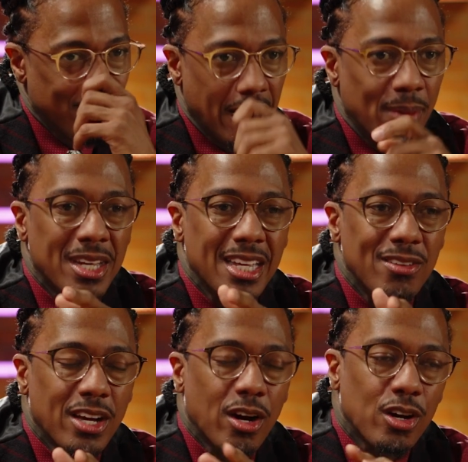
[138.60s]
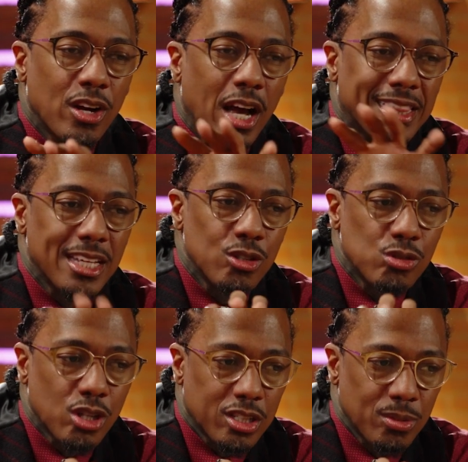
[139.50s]
But I think you
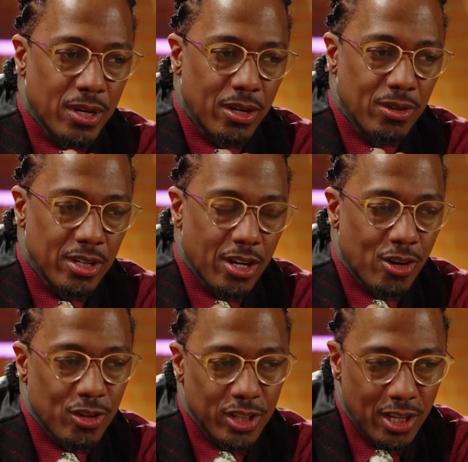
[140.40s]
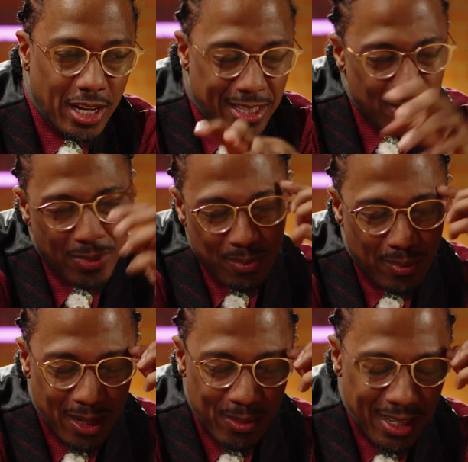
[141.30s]
talked about earlier, I think it
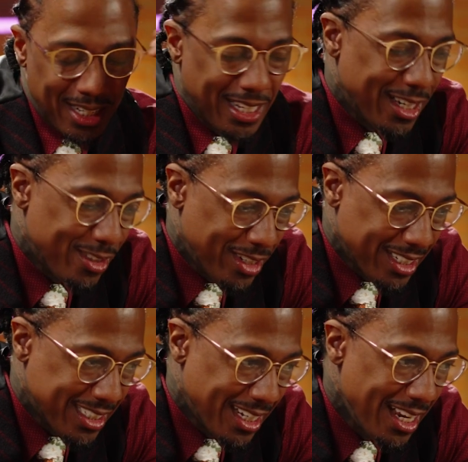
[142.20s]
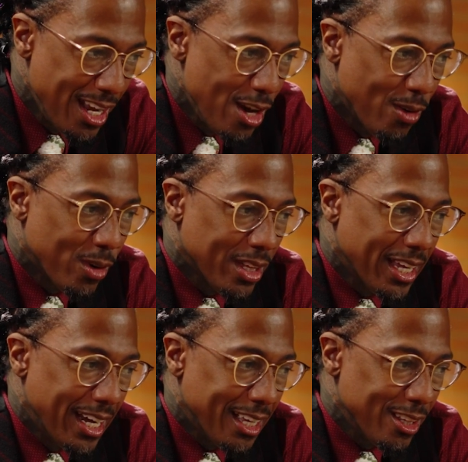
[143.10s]
might have been in the introduction, where
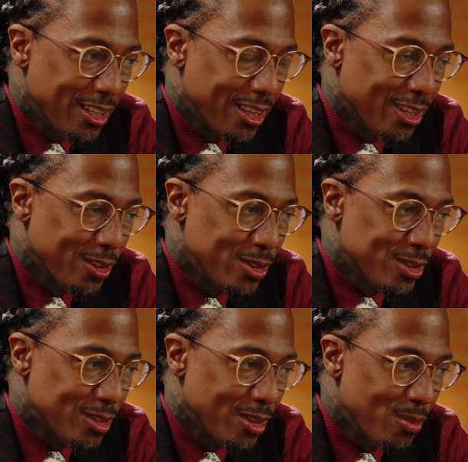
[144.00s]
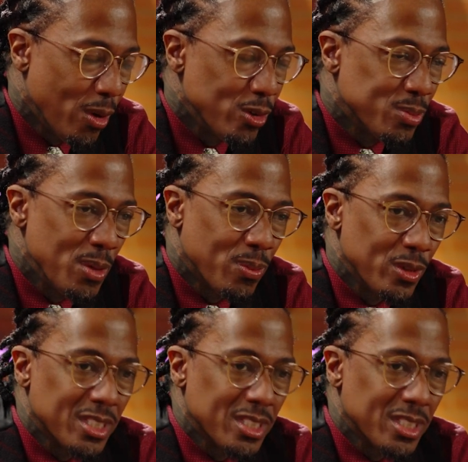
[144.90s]
like most people,